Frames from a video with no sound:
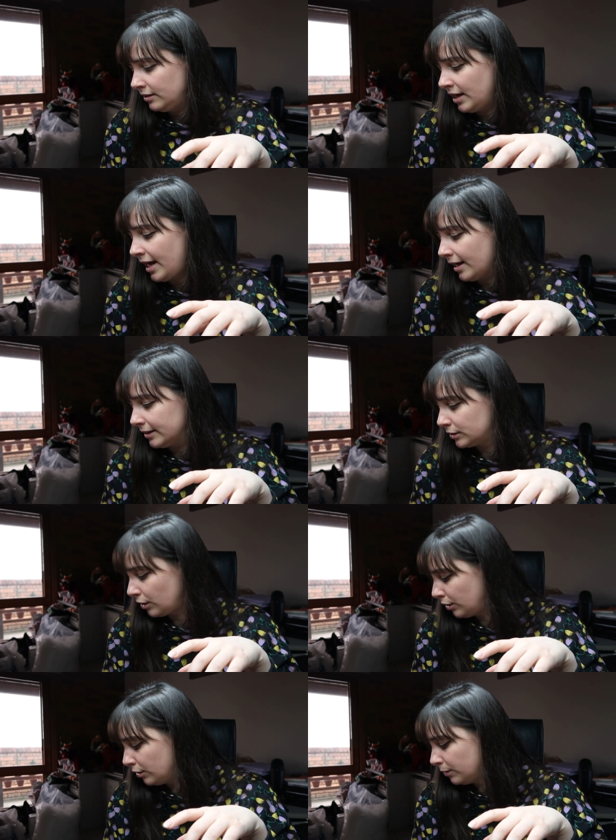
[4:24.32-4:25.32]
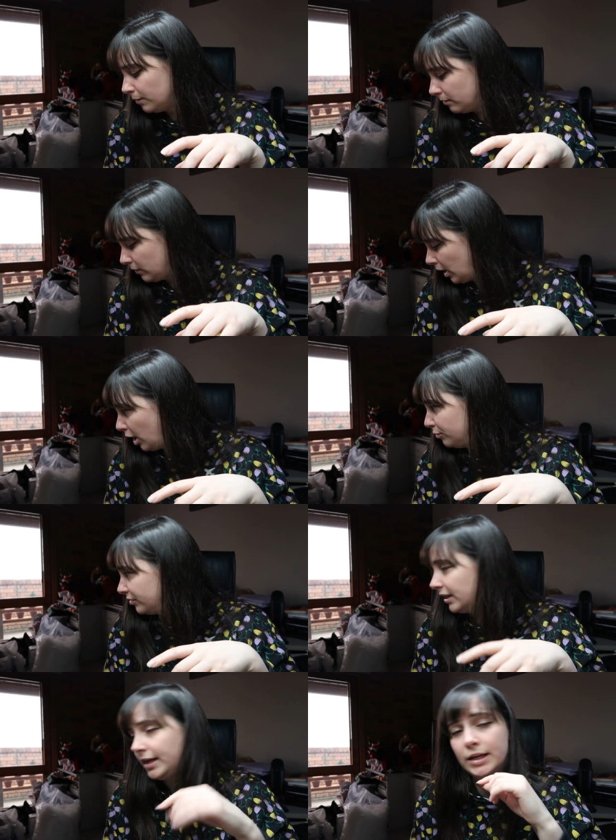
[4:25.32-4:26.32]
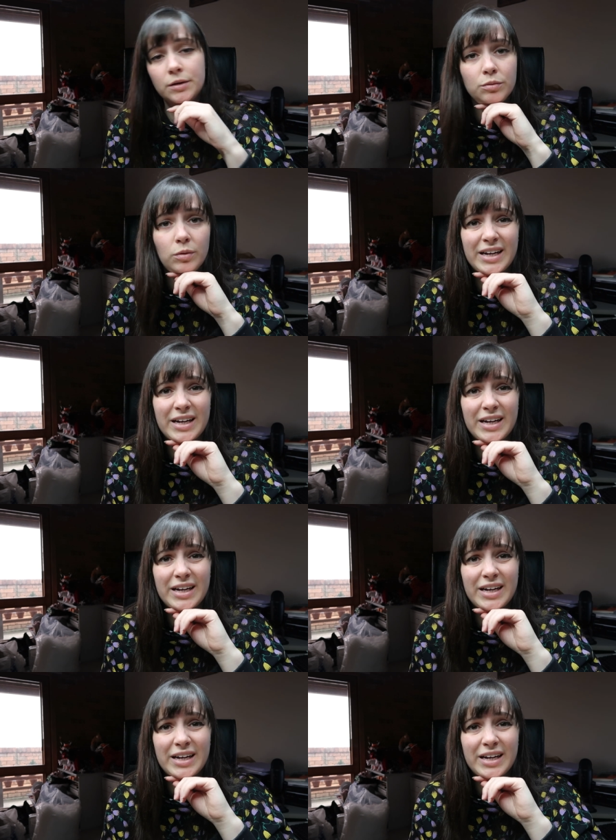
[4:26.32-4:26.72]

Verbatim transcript: yeah so hopefully